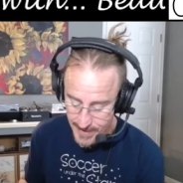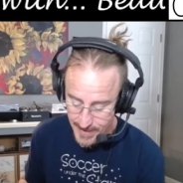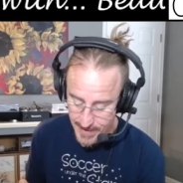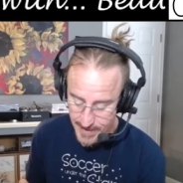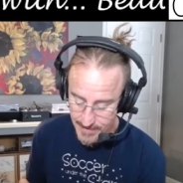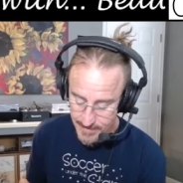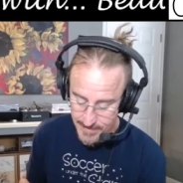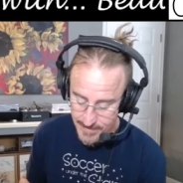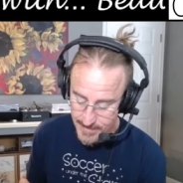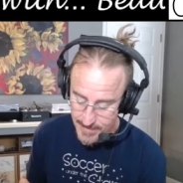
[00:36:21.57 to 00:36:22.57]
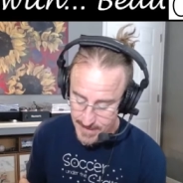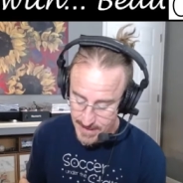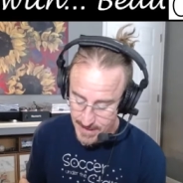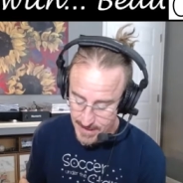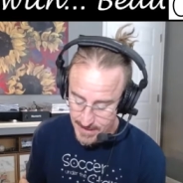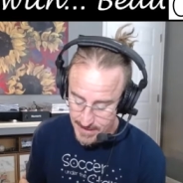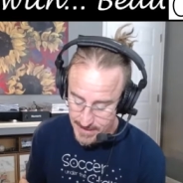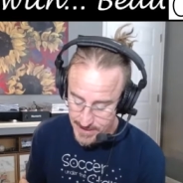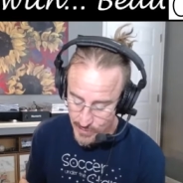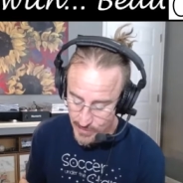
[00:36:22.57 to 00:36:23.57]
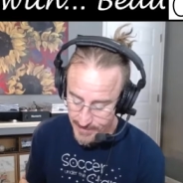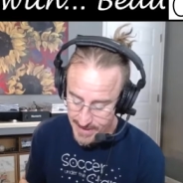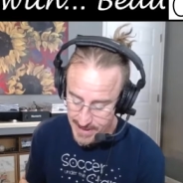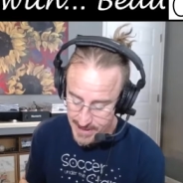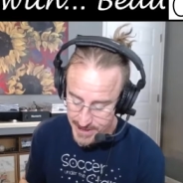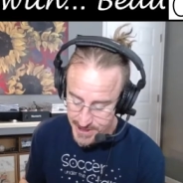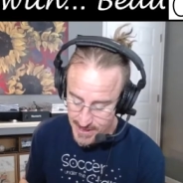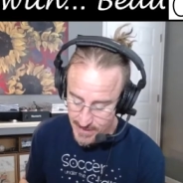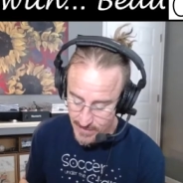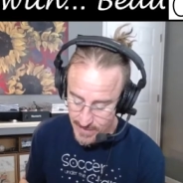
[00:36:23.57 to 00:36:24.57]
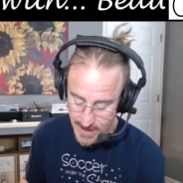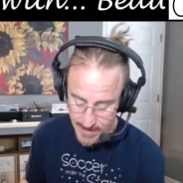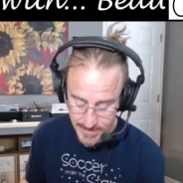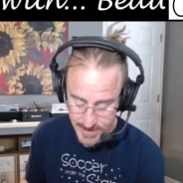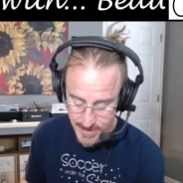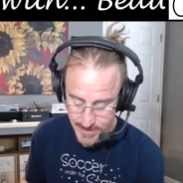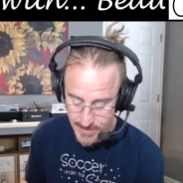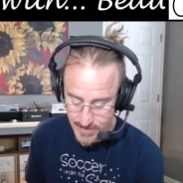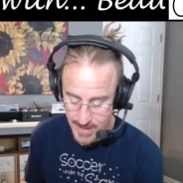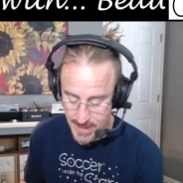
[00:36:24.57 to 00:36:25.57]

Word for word: um, uh, two of each shall come to you